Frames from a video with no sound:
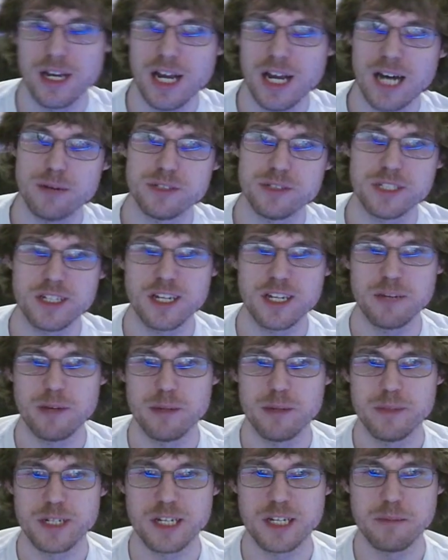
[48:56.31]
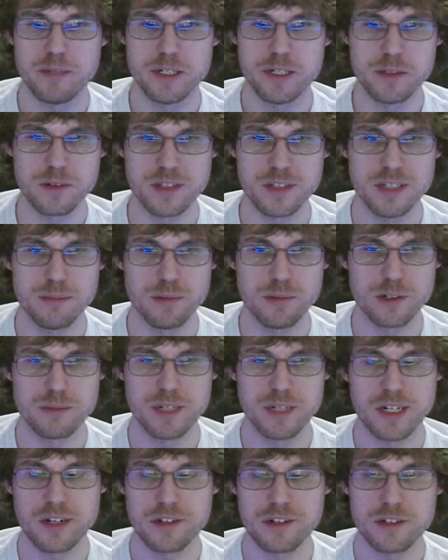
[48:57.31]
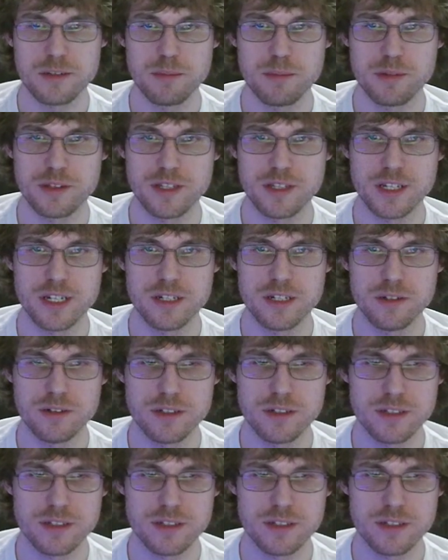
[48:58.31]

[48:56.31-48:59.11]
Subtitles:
I was thinking about making my own clipboard manager, but then I noticed